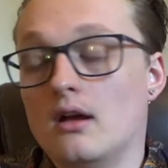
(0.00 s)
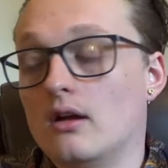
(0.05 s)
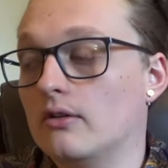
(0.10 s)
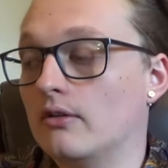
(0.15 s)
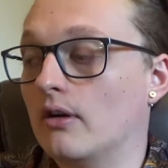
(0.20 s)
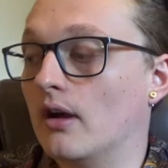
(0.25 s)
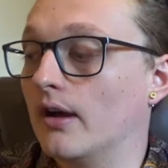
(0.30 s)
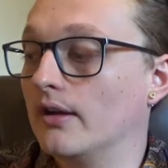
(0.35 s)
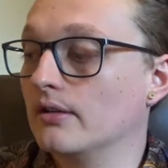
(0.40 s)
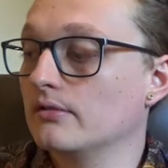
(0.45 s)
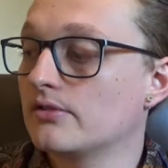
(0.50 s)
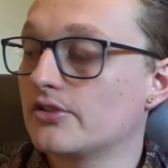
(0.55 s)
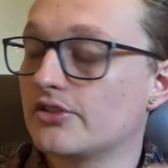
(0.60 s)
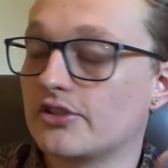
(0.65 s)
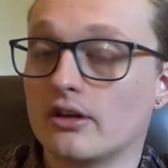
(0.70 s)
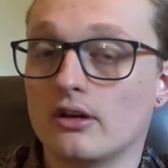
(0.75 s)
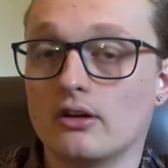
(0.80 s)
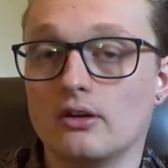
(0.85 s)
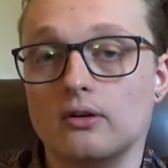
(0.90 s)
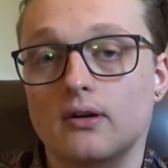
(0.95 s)
Right,
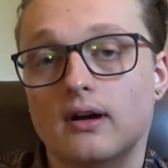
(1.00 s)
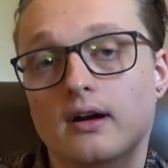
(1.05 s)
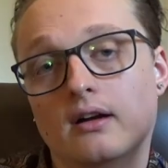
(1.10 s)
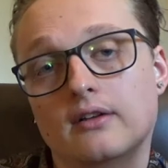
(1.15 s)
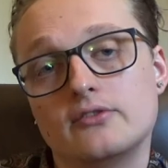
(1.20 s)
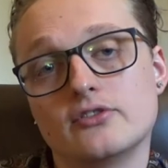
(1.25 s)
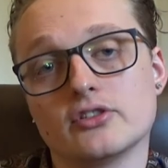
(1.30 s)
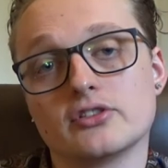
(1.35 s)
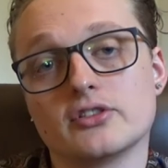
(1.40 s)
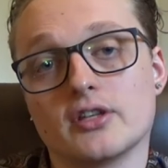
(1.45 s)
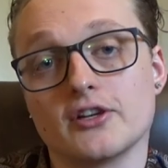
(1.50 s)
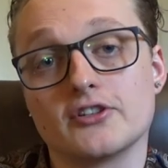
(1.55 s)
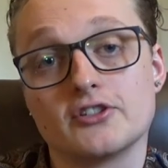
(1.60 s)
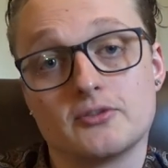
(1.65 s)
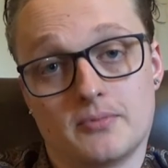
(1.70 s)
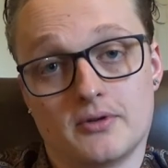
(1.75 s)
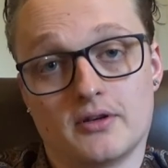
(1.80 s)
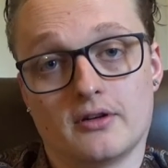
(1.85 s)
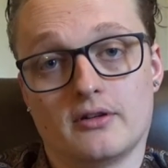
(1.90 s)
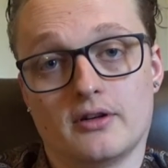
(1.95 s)
so I've just
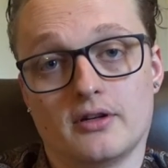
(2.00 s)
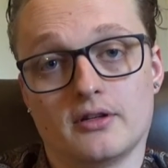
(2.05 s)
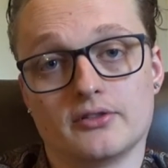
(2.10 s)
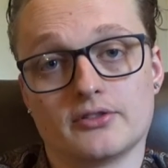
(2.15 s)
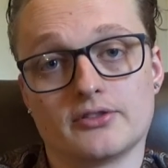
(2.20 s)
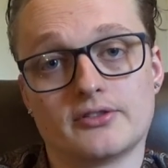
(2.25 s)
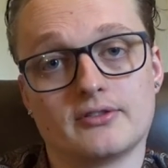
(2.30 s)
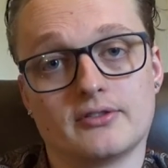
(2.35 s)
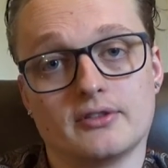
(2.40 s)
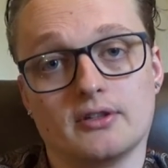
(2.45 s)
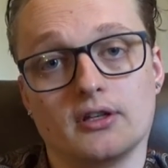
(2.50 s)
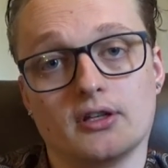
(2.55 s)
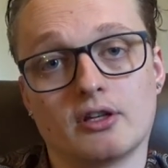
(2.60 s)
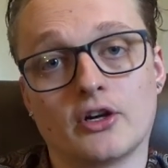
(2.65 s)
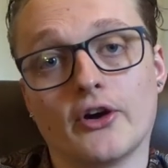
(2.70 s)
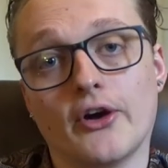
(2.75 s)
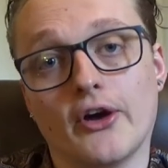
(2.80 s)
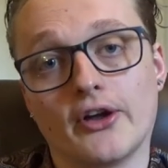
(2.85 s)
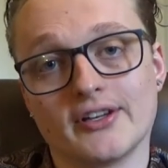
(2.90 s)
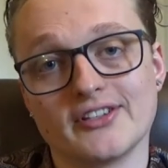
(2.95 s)
experienced the
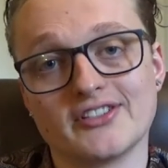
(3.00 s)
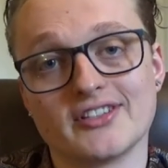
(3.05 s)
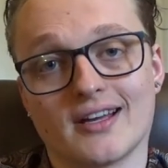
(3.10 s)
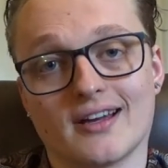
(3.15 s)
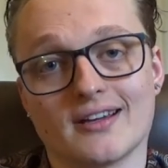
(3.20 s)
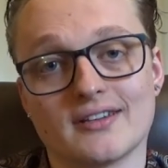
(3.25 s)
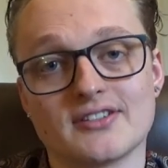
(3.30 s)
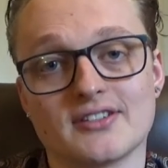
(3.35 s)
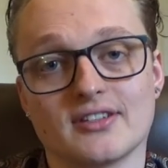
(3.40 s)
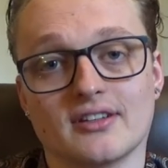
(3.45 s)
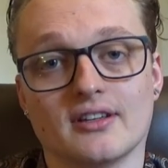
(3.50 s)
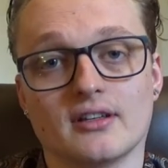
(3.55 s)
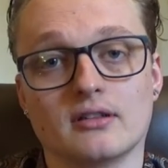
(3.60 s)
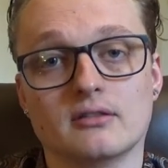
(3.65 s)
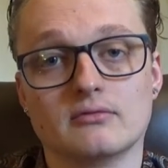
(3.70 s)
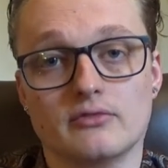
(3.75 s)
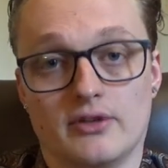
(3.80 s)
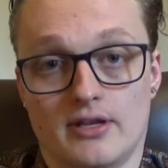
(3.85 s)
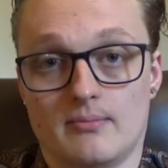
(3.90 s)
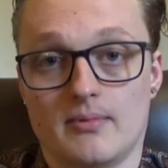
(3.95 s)
Koyaanisqatsi
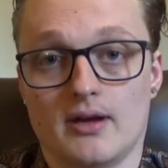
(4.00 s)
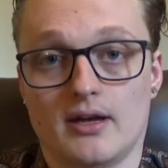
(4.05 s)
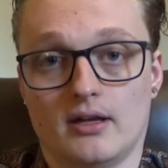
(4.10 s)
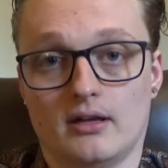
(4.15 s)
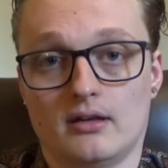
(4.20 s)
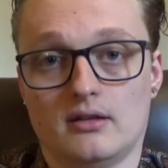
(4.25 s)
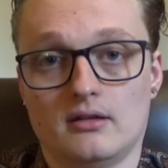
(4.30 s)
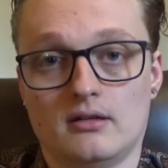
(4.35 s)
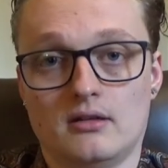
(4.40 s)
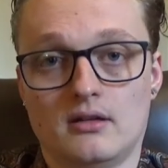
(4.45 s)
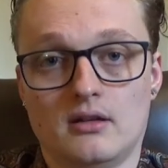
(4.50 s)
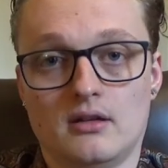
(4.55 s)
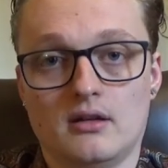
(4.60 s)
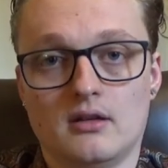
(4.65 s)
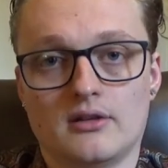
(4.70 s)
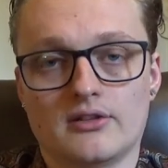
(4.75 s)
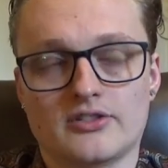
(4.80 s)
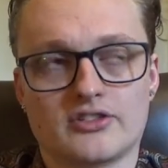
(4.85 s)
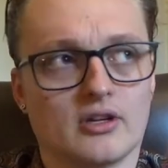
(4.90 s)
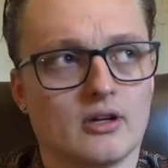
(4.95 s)
remake.
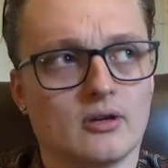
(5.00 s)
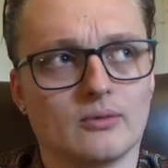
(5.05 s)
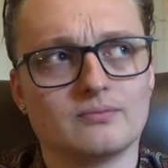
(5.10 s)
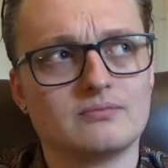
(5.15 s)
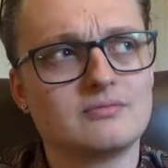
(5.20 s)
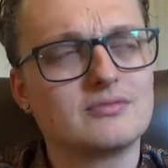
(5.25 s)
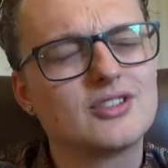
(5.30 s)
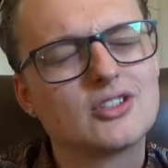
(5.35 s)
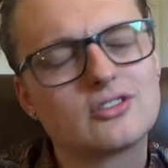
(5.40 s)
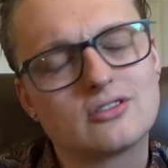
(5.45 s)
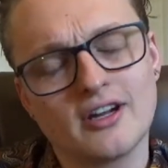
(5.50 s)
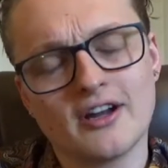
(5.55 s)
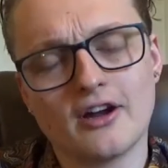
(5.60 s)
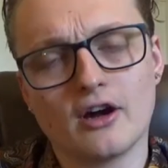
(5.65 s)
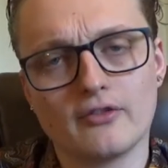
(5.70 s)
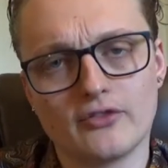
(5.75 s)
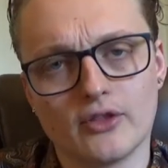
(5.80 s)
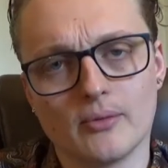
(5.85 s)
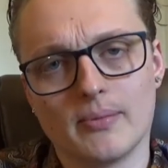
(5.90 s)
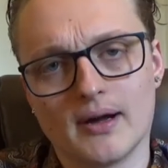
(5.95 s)
So straight
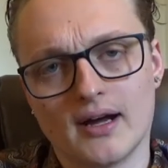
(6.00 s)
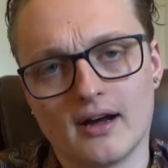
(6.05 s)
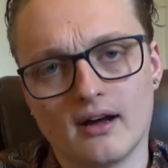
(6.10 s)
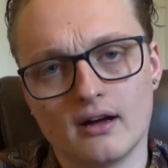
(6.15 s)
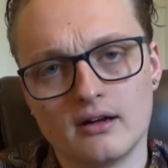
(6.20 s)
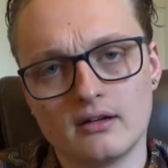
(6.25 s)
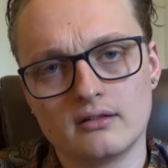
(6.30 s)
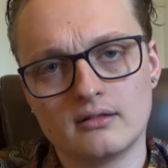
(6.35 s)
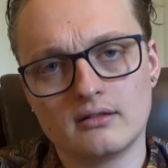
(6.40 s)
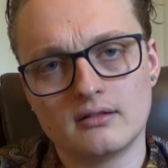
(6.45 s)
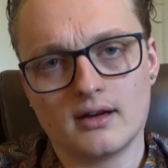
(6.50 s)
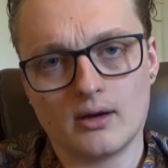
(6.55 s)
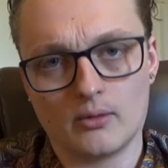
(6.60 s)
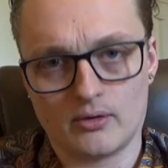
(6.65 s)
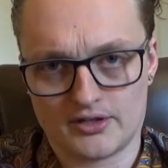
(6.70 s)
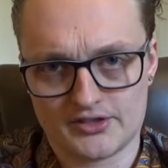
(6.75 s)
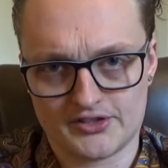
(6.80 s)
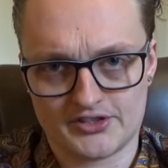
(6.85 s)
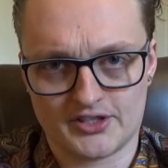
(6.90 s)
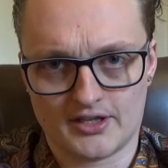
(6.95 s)
off the bat, I
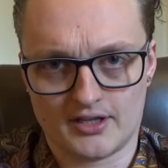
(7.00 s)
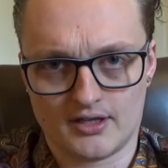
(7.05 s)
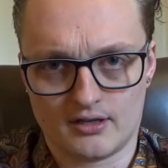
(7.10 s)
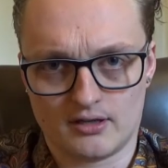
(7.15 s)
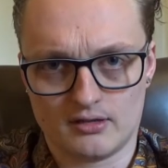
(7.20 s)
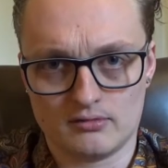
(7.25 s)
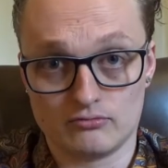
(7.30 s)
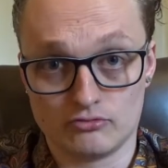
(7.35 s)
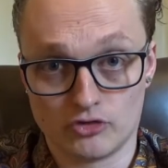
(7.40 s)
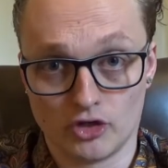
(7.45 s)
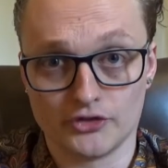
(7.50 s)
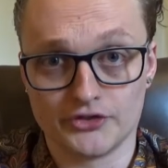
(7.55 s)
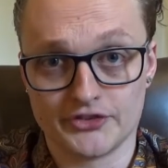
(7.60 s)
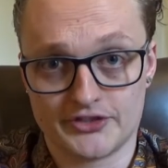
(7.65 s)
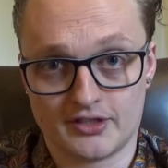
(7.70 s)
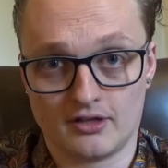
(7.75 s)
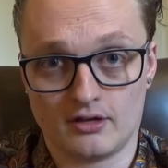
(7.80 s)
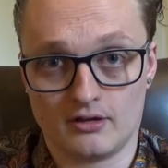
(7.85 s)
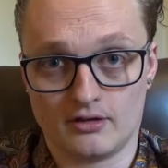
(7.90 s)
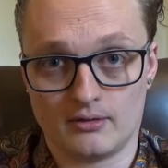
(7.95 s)
want to say
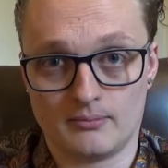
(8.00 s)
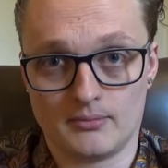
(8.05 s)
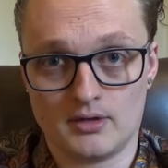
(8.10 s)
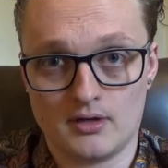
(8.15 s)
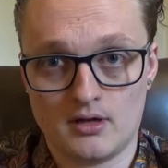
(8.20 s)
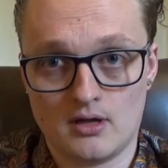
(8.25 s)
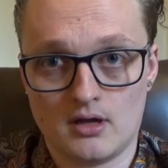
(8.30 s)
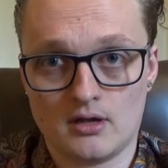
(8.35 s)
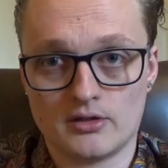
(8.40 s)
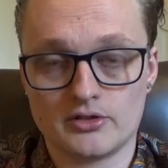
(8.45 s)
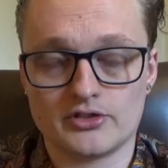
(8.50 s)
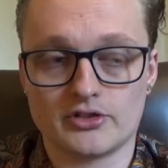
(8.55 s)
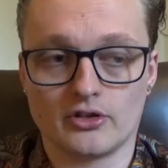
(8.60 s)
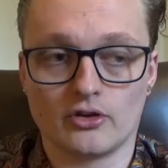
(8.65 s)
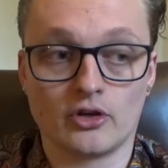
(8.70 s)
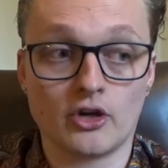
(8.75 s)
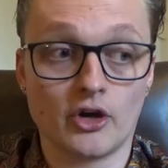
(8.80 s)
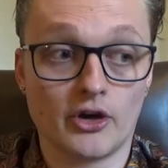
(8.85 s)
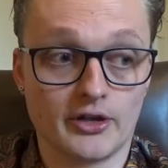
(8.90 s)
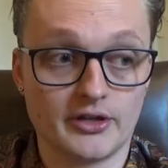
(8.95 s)
runtime.
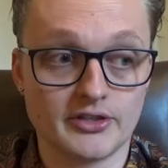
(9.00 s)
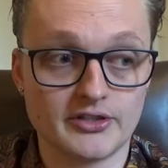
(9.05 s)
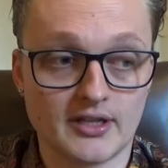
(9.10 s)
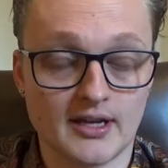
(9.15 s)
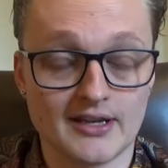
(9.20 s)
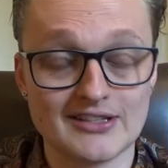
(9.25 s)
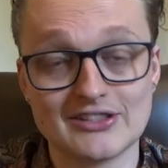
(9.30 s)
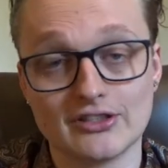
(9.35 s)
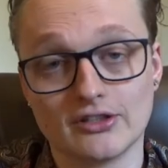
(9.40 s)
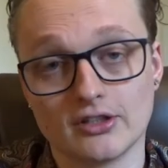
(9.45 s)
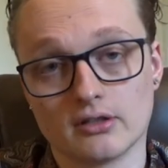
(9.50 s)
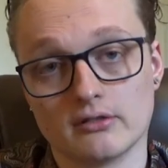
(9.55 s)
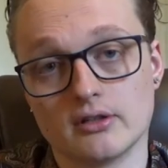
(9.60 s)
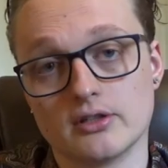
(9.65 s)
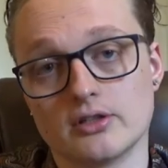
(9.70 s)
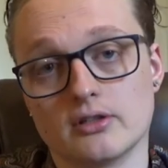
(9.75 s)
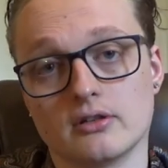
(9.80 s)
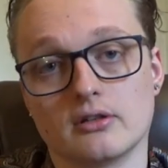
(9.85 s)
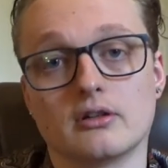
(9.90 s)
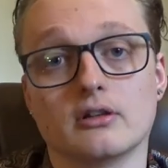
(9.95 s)
So Koyaanisqatsi, the
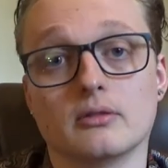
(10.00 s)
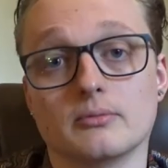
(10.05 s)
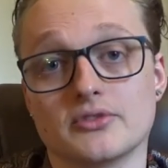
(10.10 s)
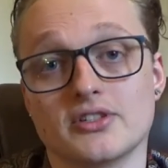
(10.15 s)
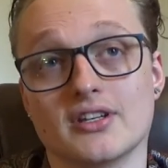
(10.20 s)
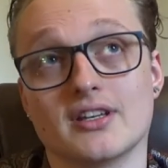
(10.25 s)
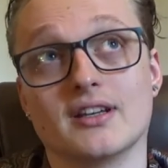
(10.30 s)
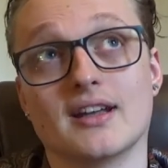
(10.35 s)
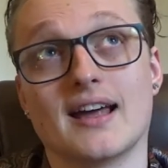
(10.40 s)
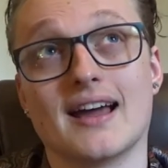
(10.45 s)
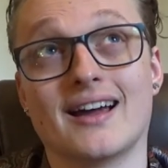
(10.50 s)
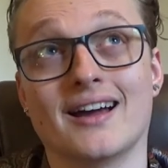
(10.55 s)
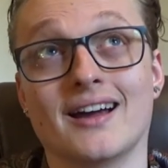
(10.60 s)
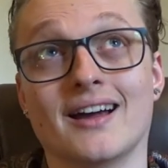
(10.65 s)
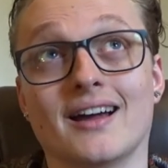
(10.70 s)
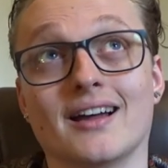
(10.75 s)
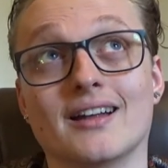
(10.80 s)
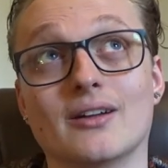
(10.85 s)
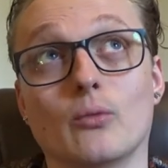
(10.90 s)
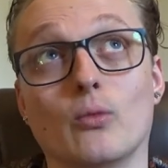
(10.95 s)
original, comes in
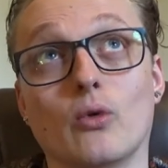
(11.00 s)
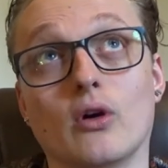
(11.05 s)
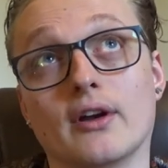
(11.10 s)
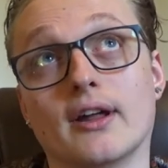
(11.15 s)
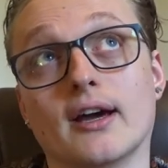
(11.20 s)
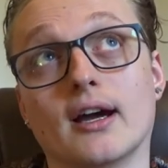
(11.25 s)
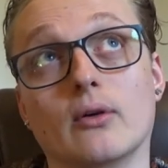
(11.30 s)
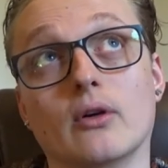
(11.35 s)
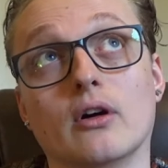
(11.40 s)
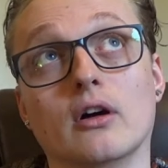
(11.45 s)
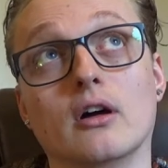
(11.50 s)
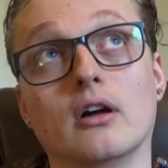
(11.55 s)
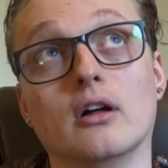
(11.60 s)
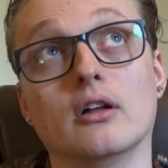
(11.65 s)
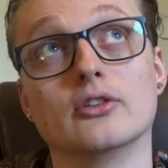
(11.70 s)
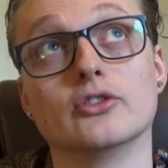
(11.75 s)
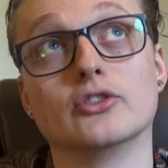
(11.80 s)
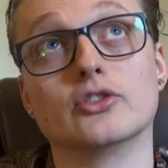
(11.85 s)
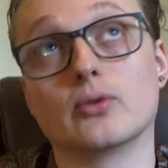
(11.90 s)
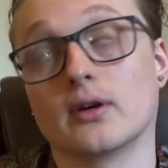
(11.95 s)
at 1 hour
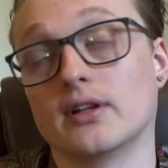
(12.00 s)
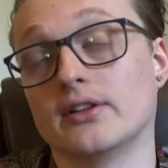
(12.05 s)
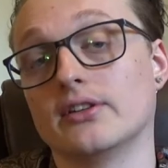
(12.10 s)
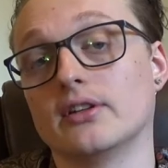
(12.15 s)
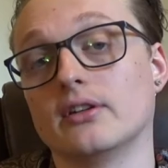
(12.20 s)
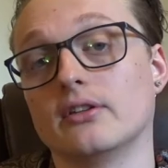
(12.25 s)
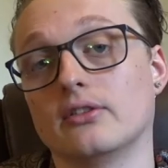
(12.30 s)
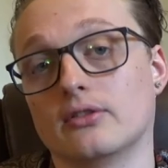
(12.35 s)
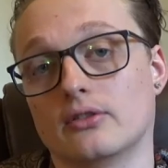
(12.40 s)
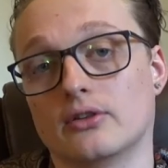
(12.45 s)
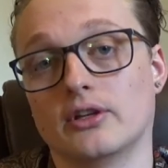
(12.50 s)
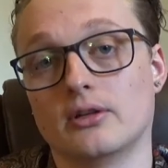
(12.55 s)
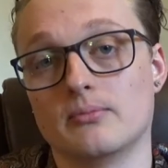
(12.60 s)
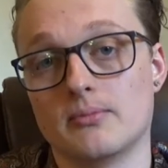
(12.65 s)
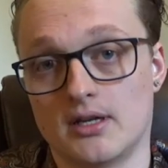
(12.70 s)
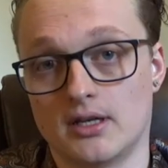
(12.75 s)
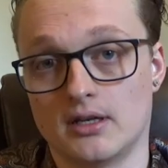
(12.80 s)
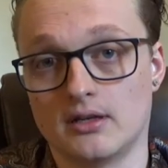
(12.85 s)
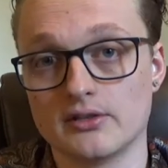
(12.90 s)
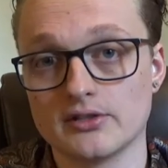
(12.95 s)
and 23
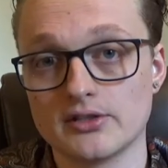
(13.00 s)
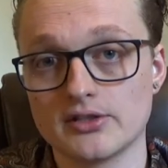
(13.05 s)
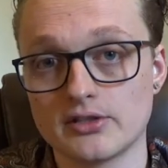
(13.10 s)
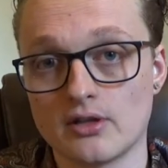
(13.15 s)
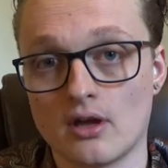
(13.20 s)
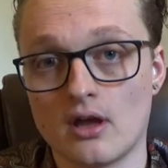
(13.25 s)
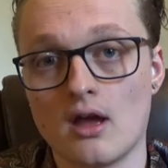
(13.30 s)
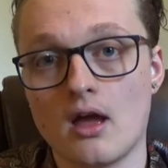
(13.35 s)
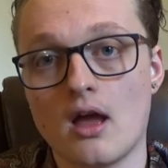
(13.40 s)
minutes.